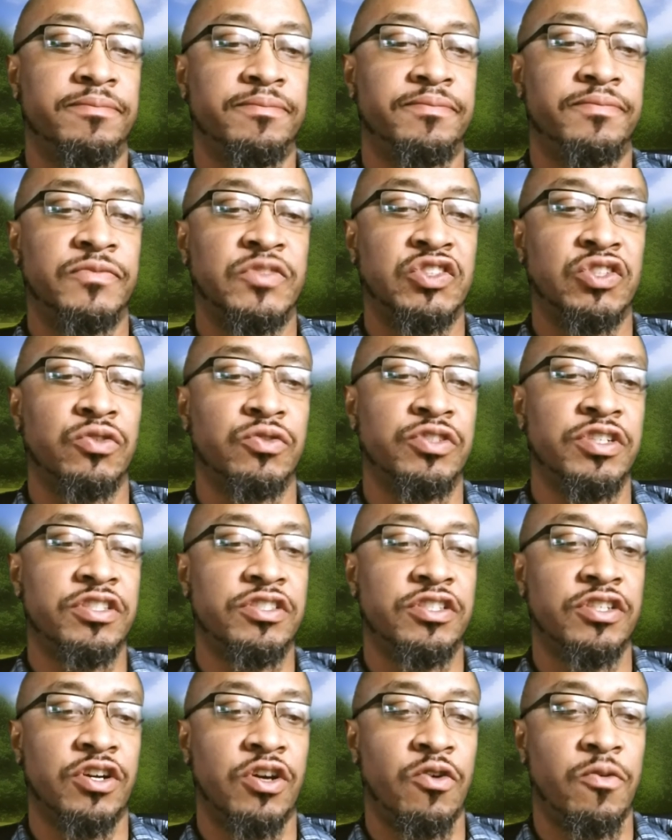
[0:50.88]
So just
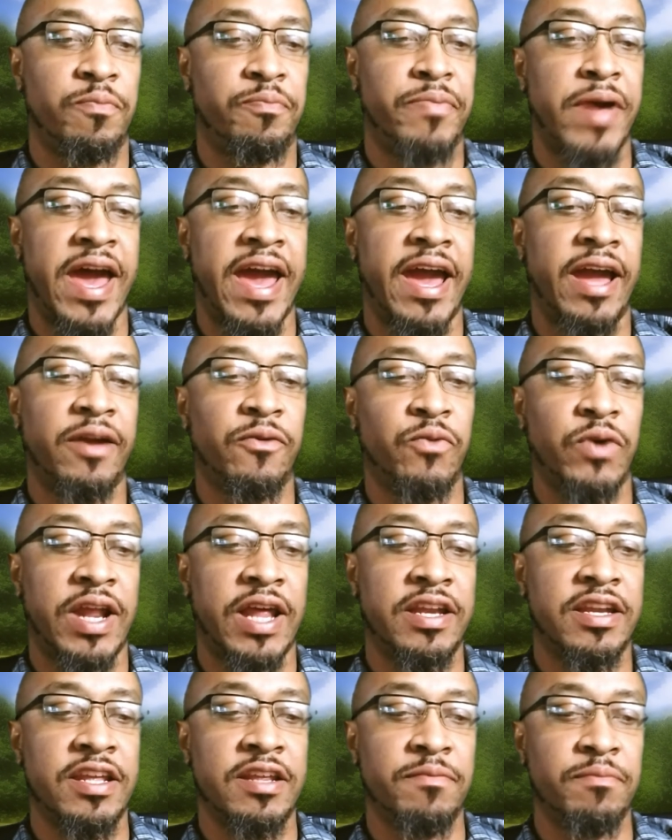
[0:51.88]
to go back, what I
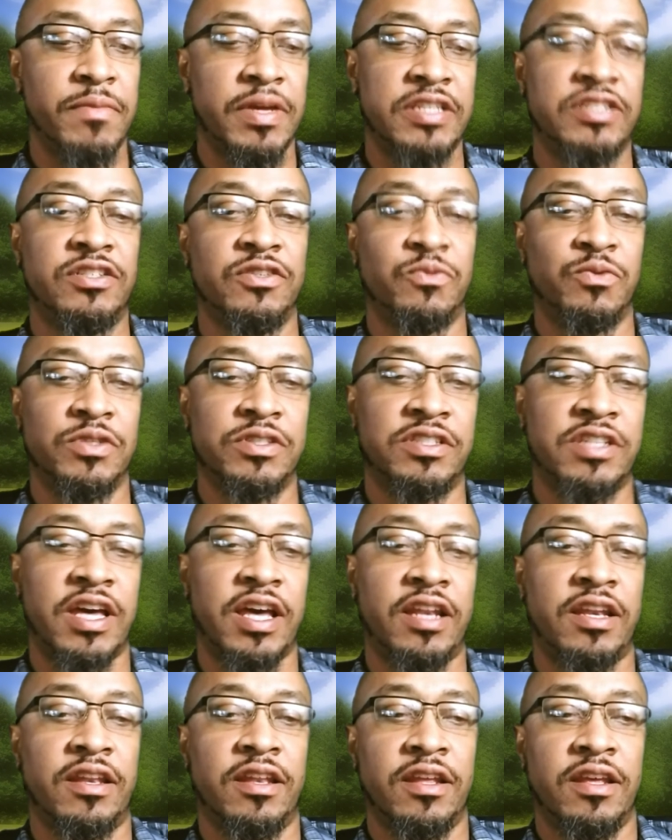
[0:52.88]
didn't mention was
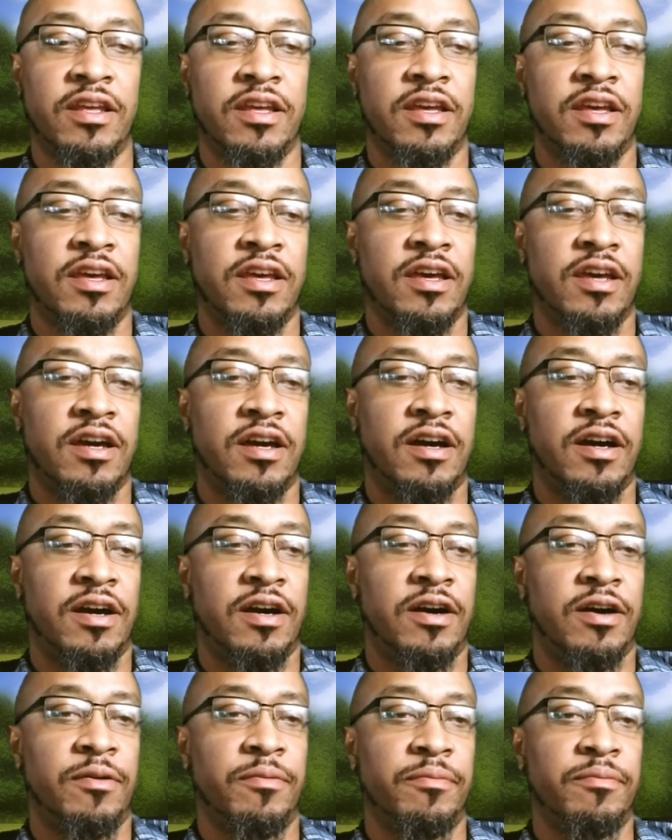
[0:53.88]
that
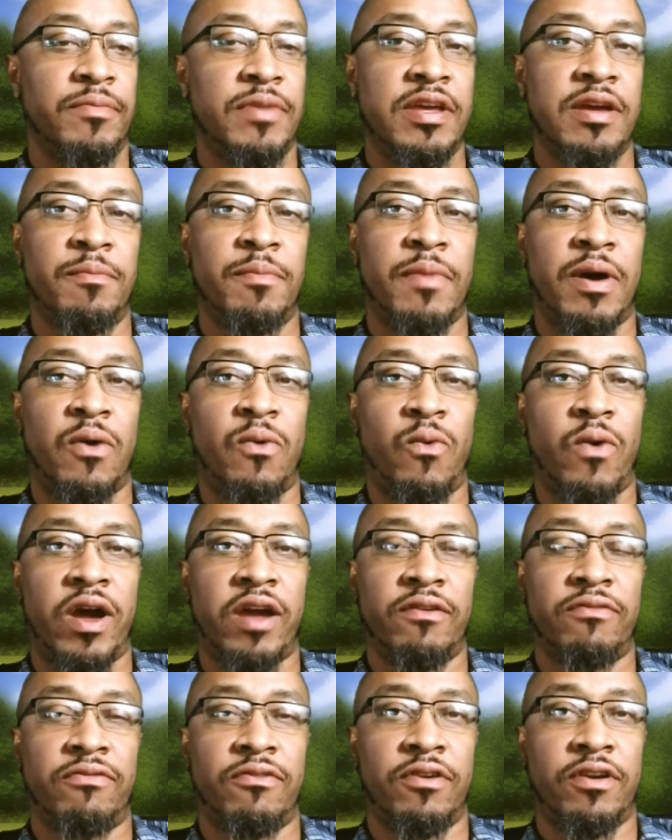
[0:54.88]
me and my
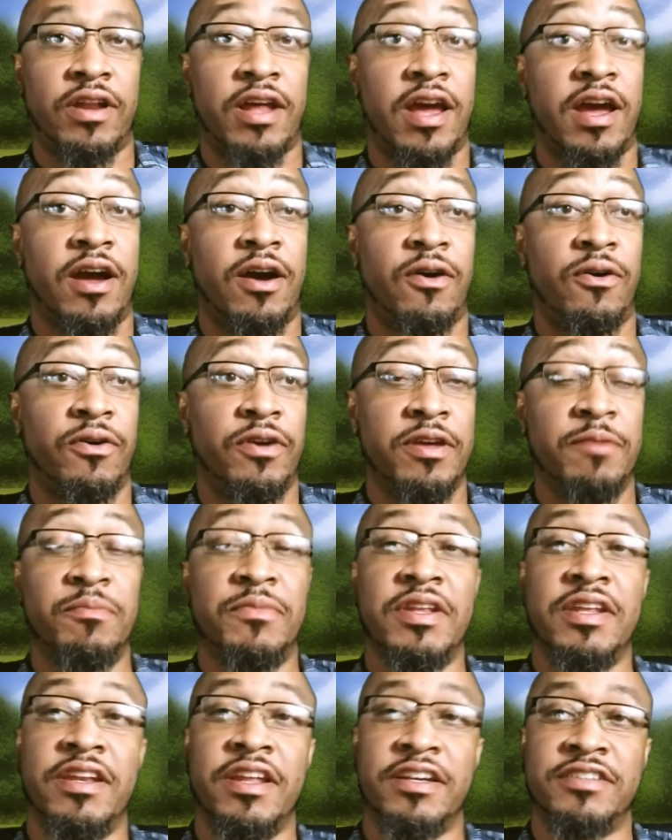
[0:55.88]
wife are now
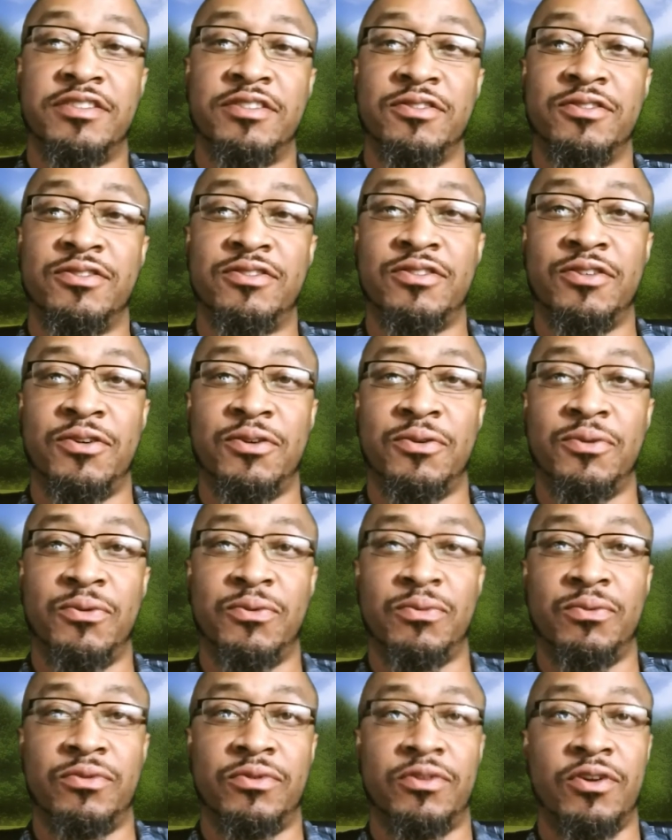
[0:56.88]
empty nesters.
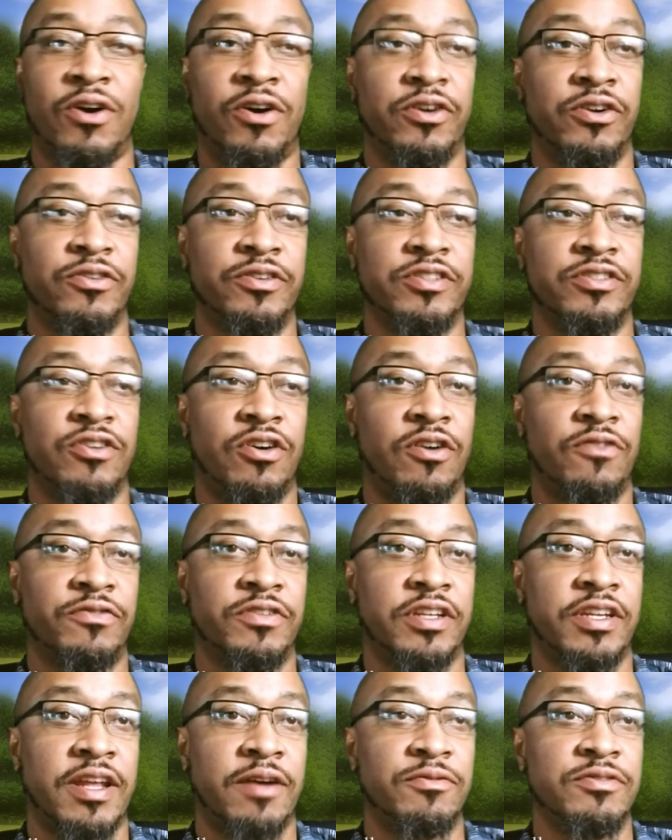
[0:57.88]
So daughter is off.
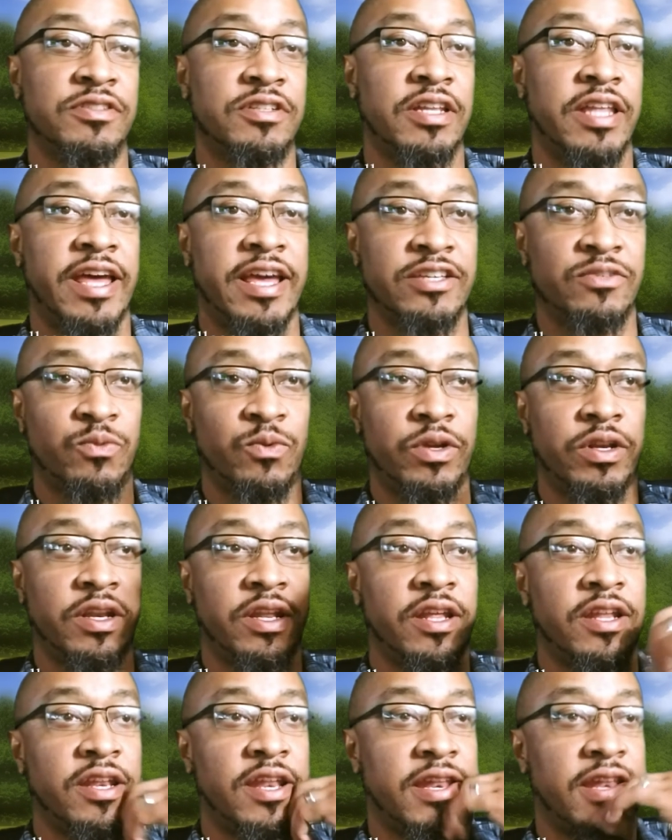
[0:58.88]
That was the last one
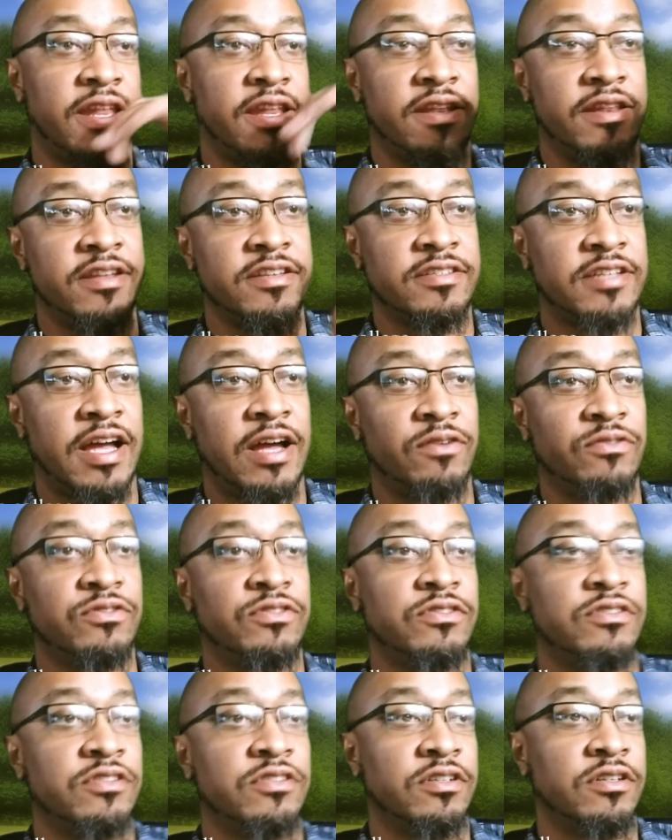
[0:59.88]
in this house
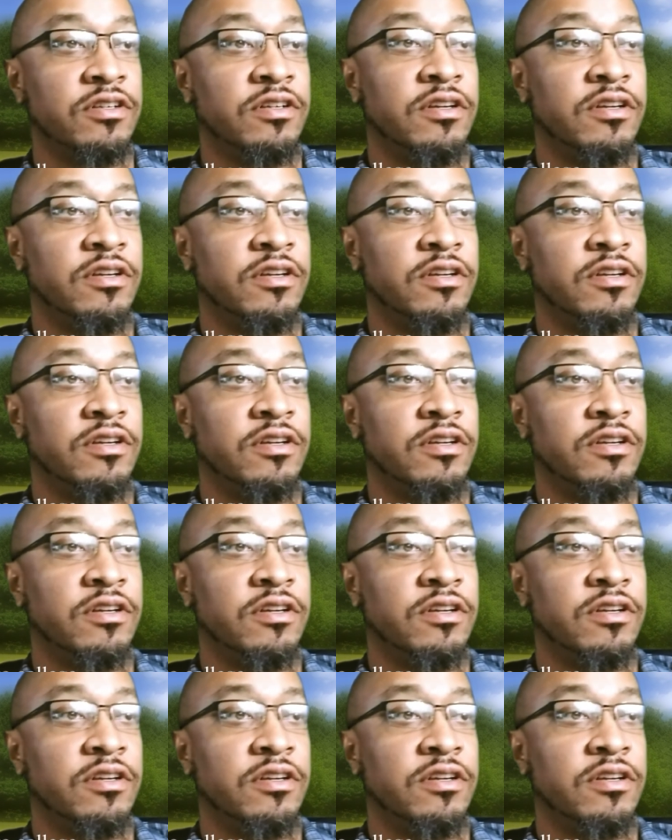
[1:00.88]
to